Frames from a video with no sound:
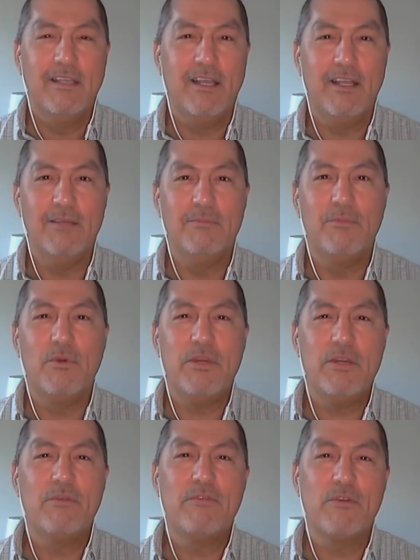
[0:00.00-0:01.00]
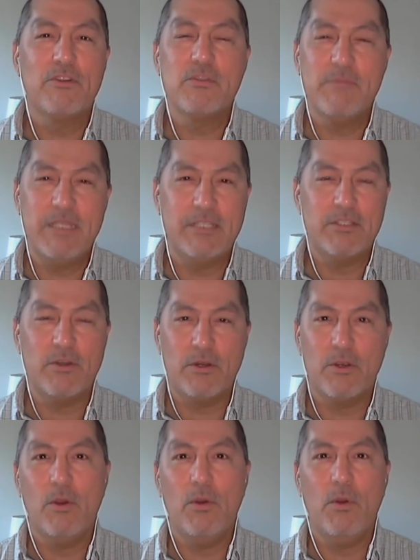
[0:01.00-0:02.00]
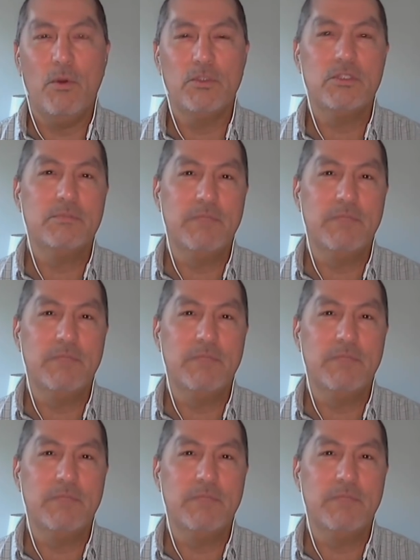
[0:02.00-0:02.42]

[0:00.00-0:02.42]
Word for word: Uh, refers to me as her co-host,